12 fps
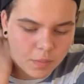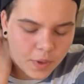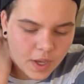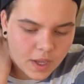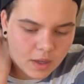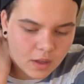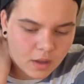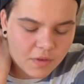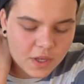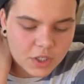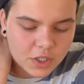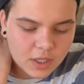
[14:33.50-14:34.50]
But
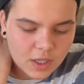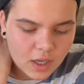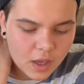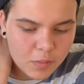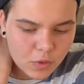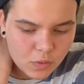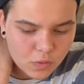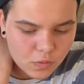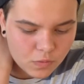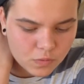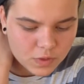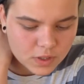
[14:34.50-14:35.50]
eventually I
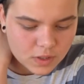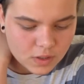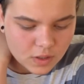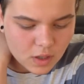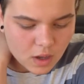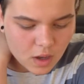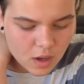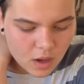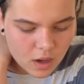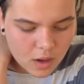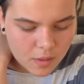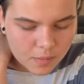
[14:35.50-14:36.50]
moved.
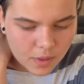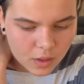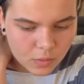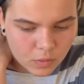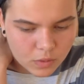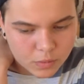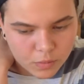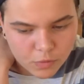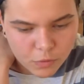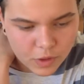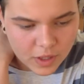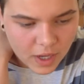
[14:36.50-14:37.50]
And well,
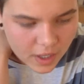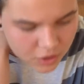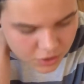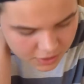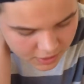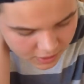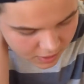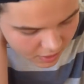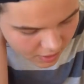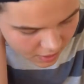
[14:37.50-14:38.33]
before that, actually,